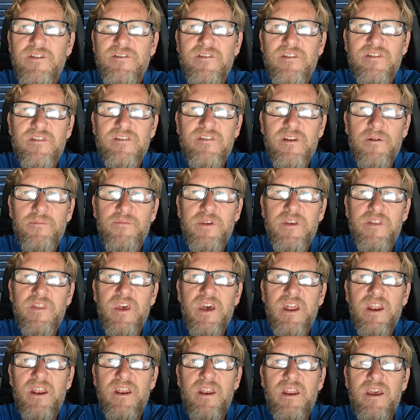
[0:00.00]
isn't something
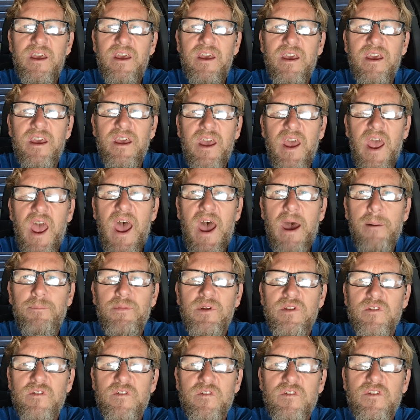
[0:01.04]
that
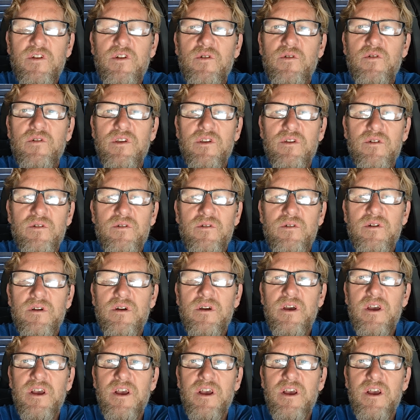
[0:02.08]
happens to you.